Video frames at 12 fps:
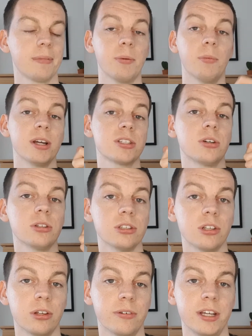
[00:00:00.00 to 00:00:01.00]
Why it's called the
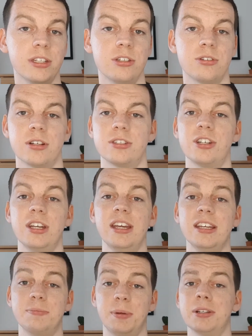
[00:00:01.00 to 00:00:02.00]
dollar 80 strategy
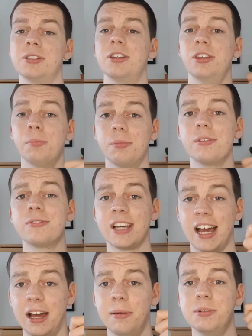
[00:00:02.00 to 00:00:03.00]
is because of the number of
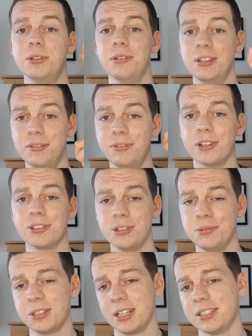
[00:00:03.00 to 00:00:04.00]
times you leave your
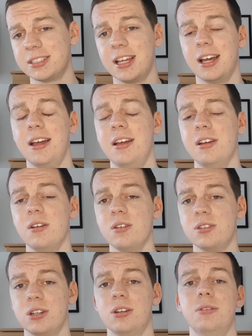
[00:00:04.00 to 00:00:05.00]
2 cents there.
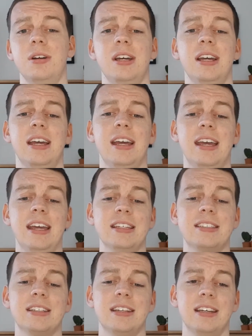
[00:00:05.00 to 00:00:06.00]
So
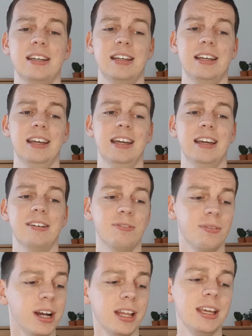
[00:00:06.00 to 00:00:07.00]
it's
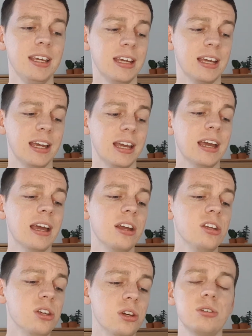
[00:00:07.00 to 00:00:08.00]
really
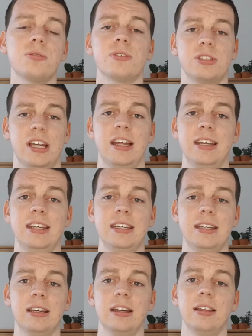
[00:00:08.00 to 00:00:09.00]
useful
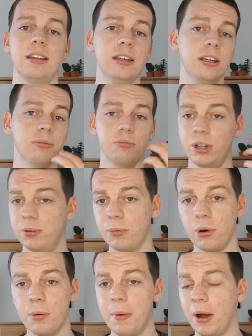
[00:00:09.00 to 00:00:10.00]
technique that you can read
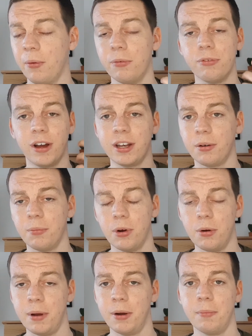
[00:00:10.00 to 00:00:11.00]
more about, find out more
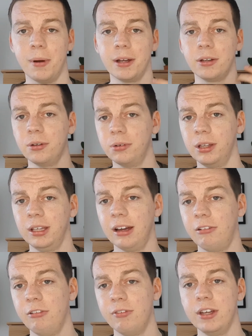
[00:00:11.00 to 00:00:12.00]
about by Googling
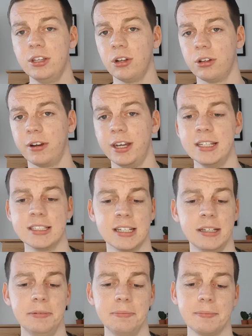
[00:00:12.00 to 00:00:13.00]
Gary Vee dollar
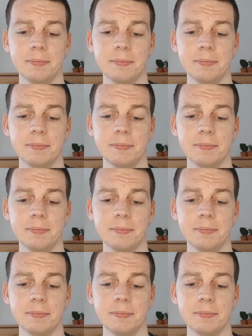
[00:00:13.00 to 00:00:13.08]
80.